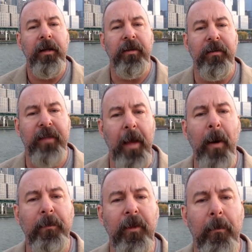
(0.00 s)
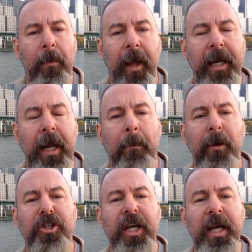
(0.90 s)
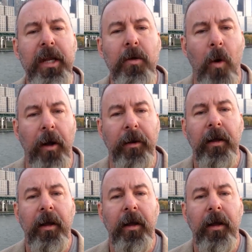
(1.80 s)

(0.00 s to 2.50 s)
to step up to the plate and push anyone